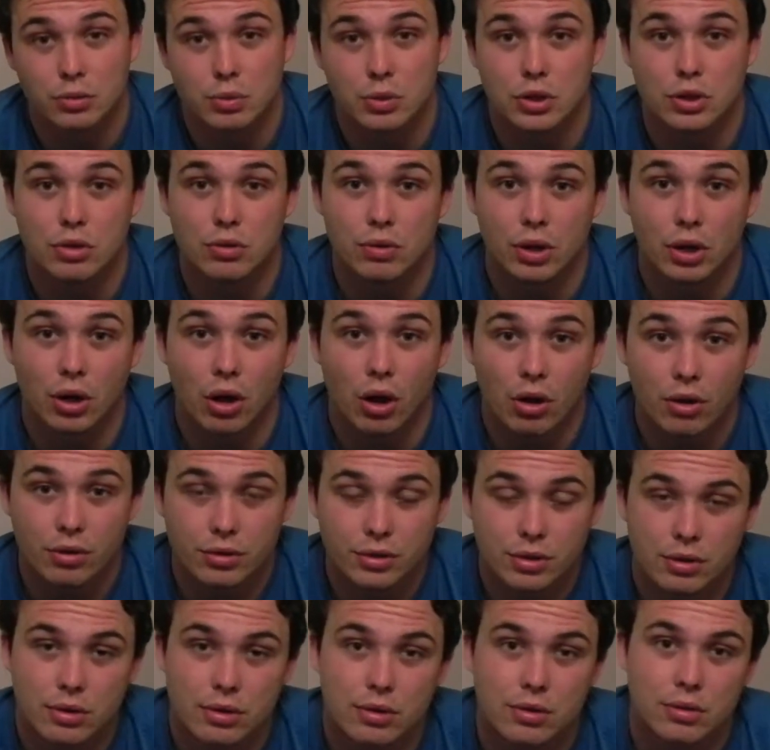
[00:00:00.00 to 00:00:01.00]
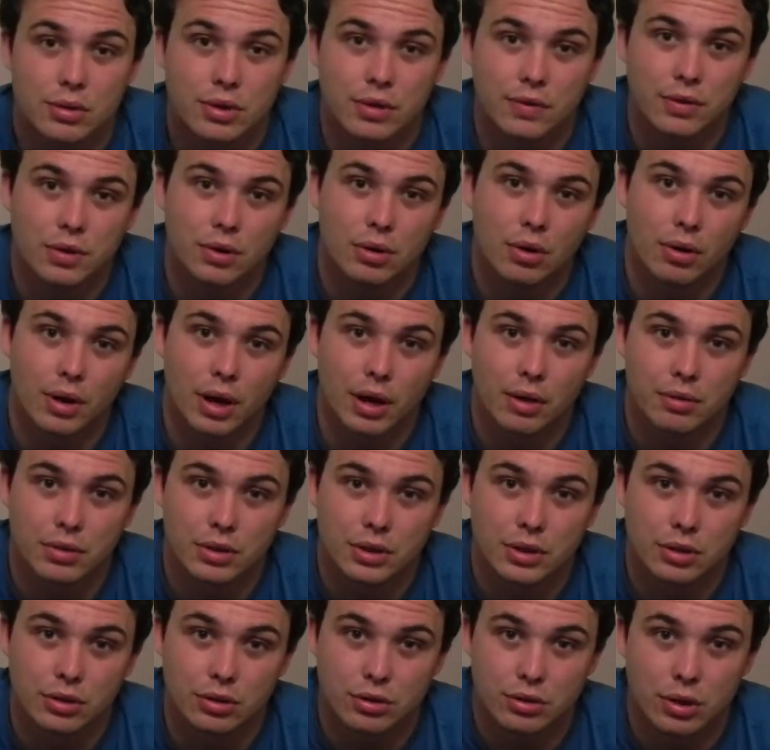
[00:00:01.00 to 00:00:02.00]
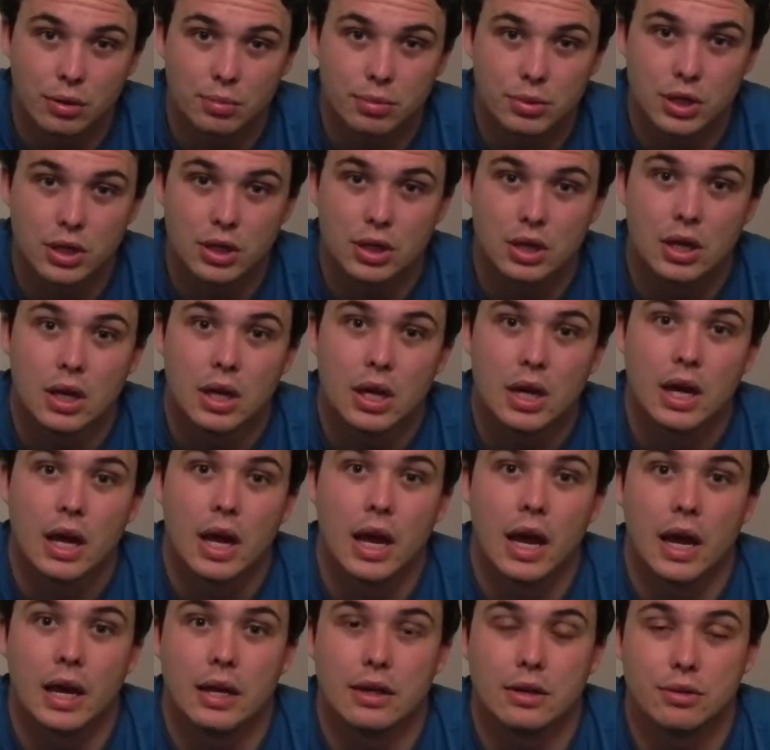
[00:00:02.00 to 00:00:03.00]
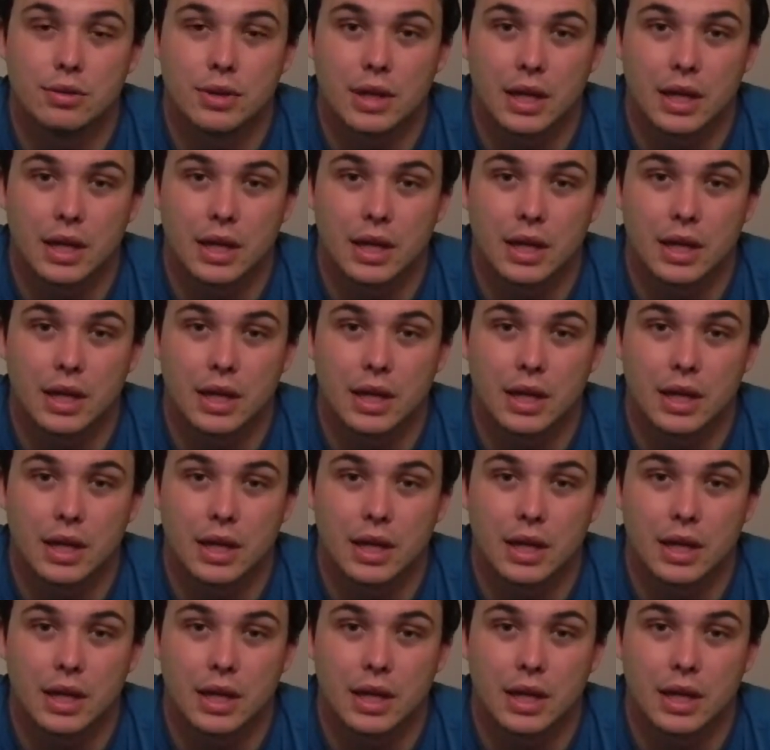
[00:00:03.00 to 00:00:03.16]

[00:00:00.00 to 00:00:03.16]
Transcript: which you can also use if you go down the description and use